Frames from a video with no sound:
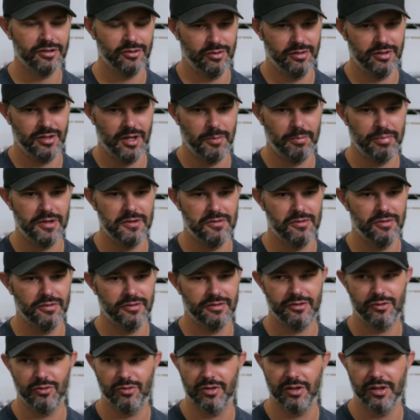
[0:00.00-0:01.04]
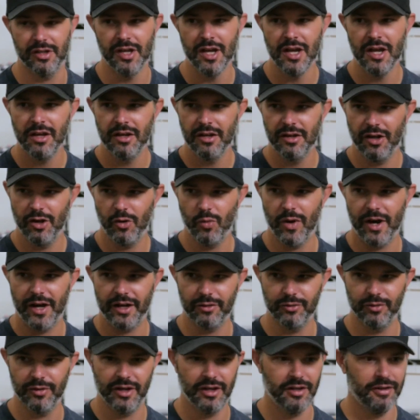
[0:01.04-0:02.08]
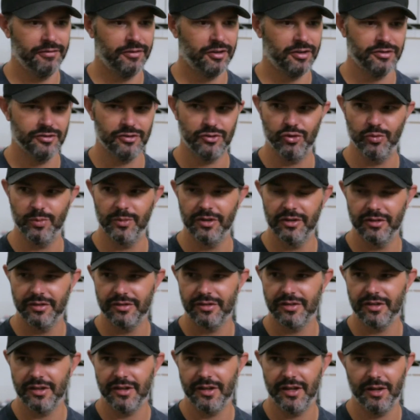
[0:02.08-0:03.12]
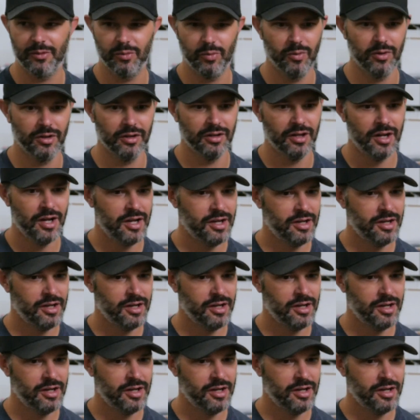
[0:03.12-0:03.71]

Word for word: So it appeals to a, a wide array of consumers that we're